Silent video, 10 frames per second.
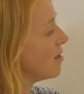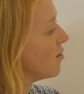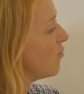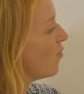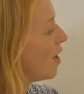it's
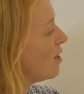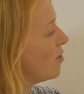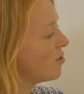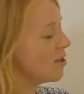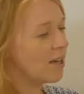the
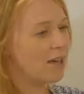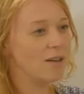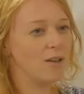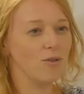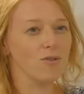value to the
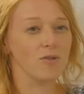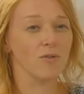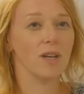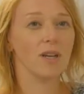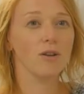end user
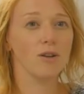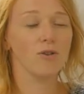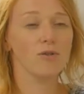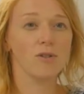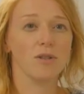and that
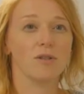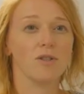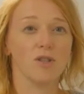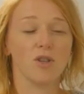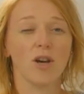includes
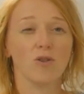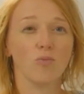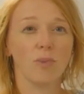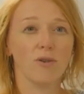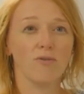
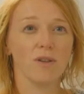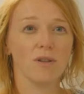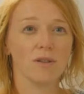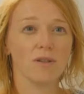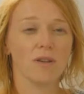societal
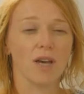benefits,